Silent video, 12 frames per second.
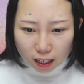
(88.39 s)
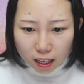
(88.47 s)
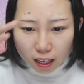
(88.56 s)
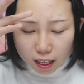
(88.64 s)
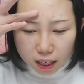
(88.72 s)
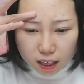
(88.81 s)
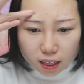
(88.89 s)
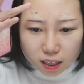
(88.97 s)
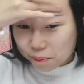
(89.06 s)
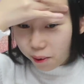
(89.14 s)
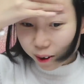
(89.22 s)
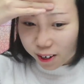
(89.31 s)
is
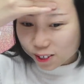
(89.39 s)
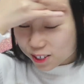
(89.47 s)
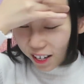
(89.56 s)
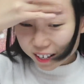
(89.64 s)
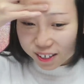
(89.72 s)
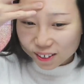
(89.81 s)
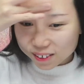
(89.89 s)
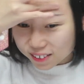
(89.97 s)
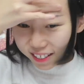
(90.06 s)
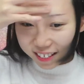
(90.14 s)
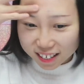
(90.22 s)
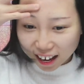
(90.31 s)
more gentle
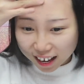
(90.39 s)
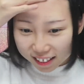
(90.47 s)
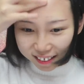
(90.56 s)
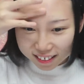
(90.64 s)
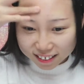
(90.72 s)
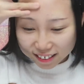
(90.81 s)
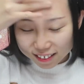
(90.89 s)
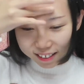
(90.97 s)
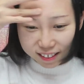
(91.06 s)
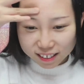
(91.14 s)
than the others.